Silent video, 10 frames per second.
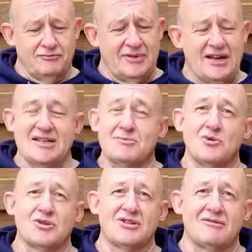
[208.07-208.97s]
Lens
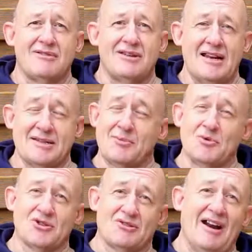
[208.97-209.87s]
balls
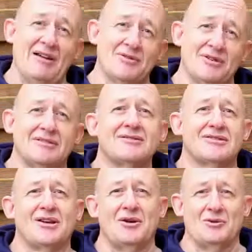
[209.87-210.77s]
are round,
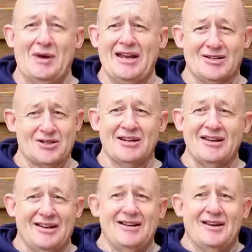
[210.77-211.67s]
so hence
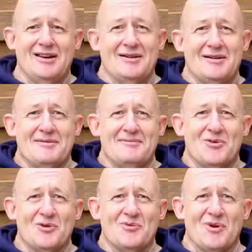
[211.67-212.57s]

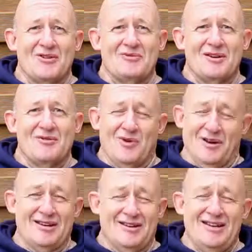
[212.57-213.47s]
more than
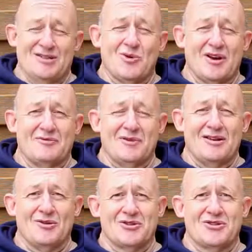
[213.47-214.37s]
at least one have been
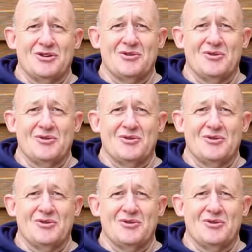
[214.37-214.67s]
lost to